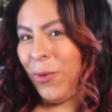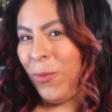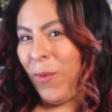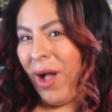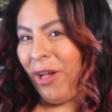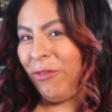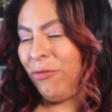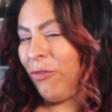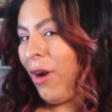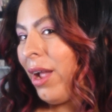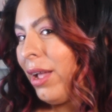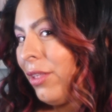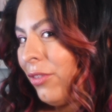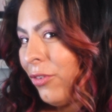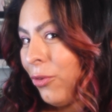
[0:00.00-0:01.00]
Well,
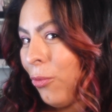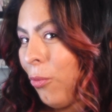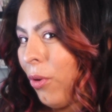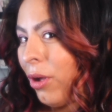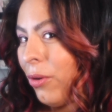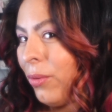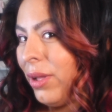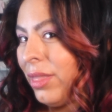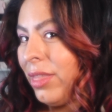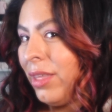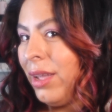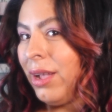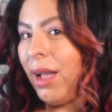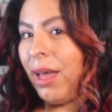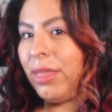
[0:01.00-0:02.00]
friends, what do we
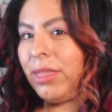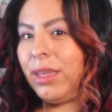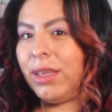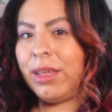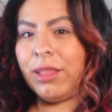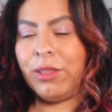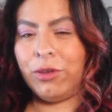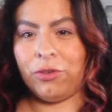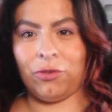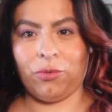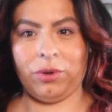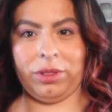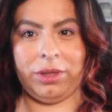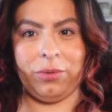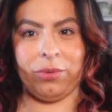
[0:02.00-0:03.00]
think? I think it looks
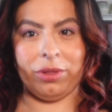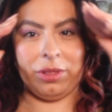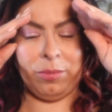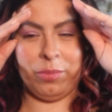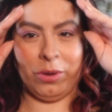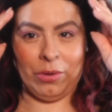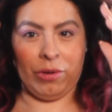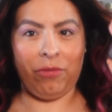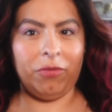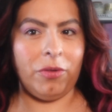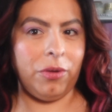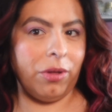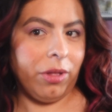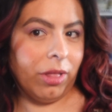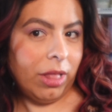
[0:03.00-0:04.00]
really
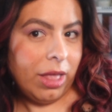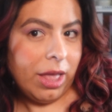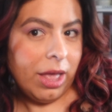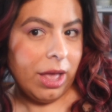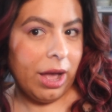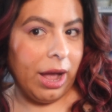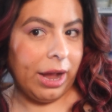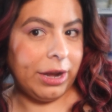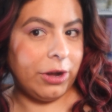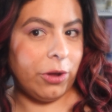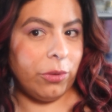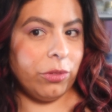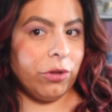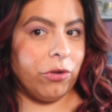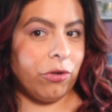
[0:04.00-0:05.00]
beautiful. I
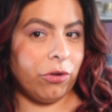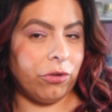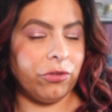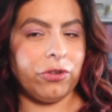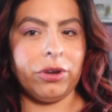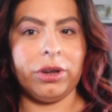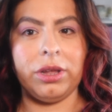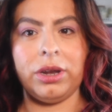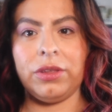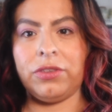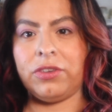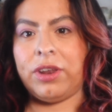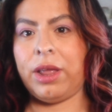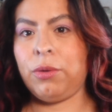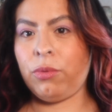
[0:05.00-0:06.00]
know the curls are gonna
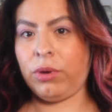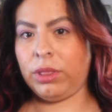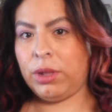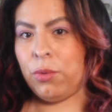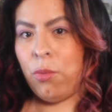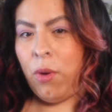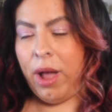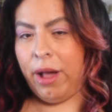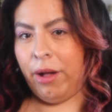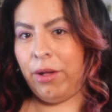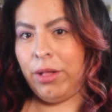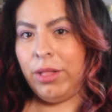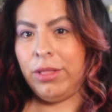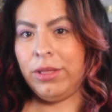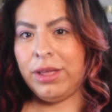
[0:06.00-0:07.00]
stay really
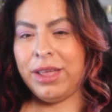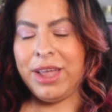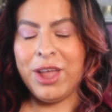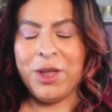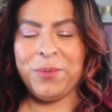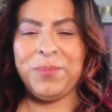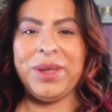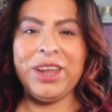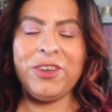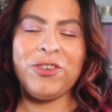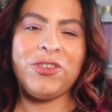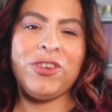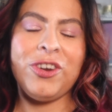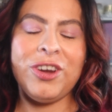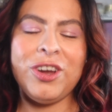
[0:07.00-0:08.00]
well. Make
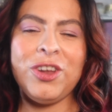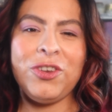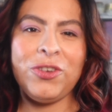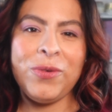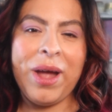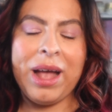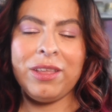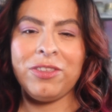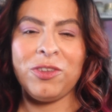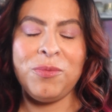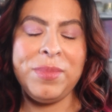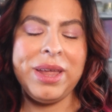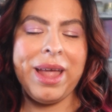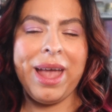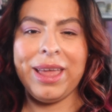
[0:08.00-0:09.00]
sure to ask
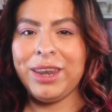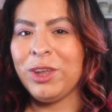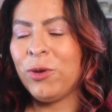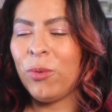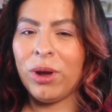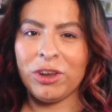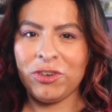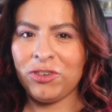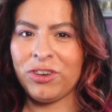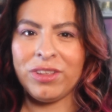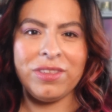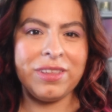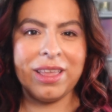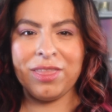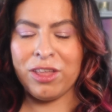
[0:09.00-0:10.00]
me any
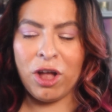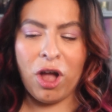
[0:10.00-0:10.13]
questions in the